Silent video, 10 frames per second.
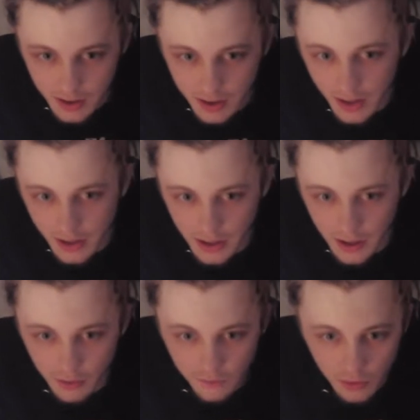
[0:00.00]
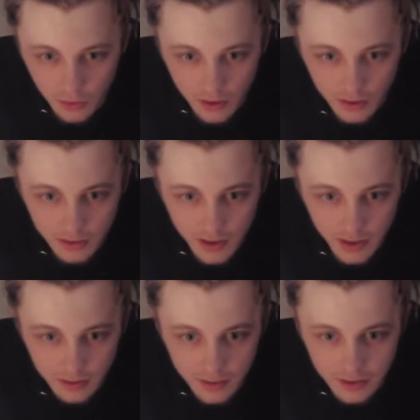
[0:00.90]
And I overall think
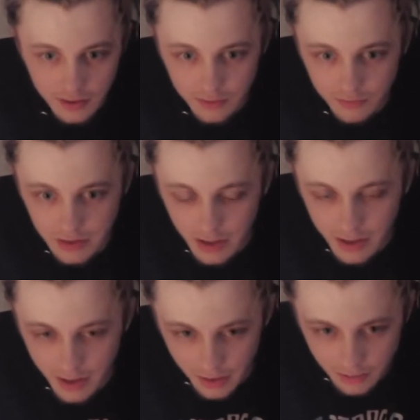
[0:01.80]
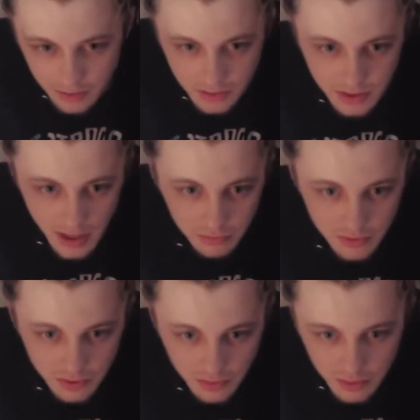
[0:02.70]
that even the announcer's table is a
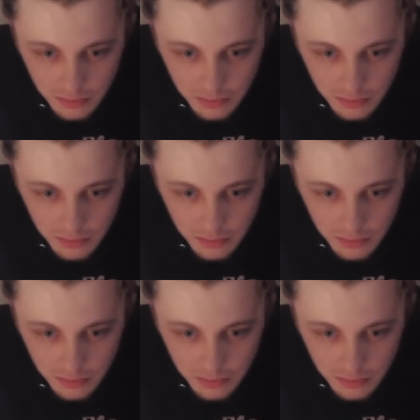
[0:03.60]
little bit